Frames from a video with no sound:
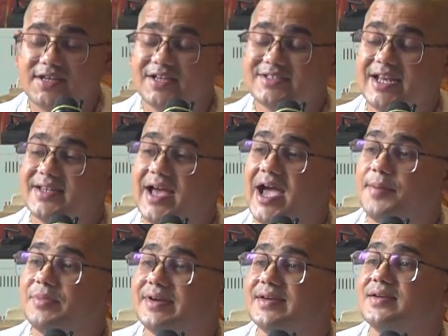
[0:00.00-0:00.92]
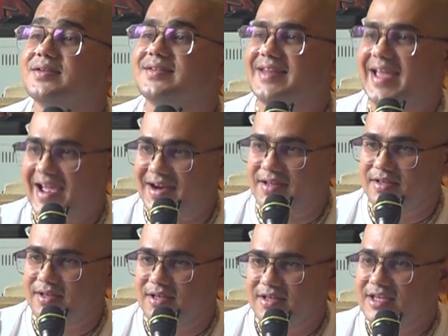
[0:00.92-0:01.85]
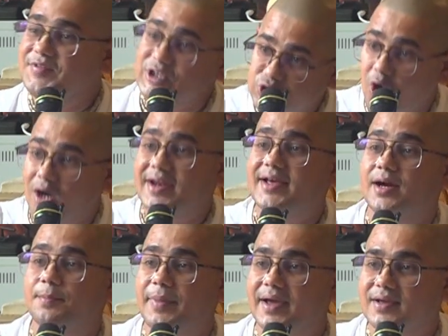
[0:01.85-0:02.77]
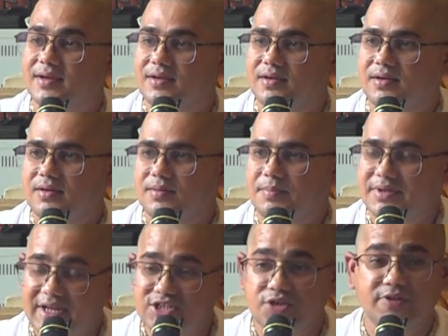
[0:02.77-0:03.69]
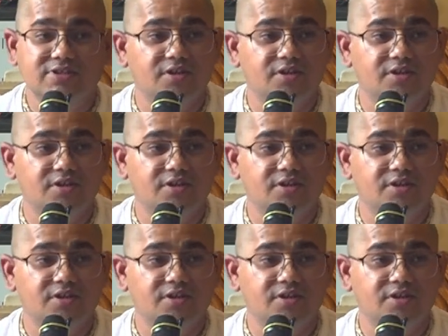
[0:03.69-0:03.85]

hears that I am dead, he will surely come back. But then she was